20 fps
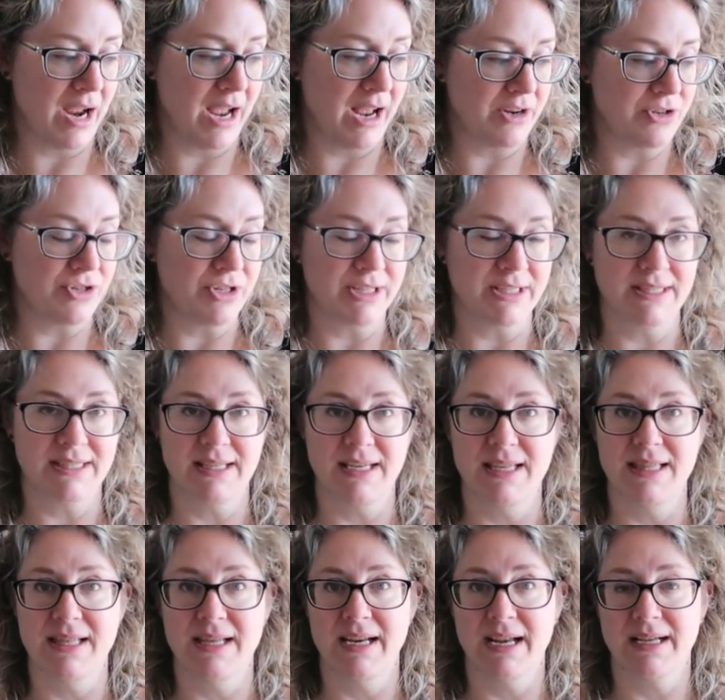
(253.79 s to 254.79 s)
address
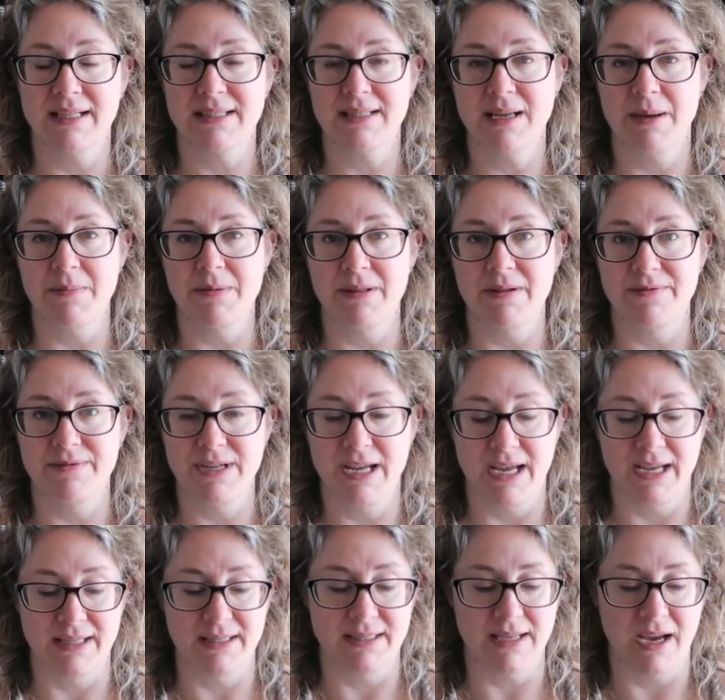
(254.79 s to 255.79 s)
in the next couple of days,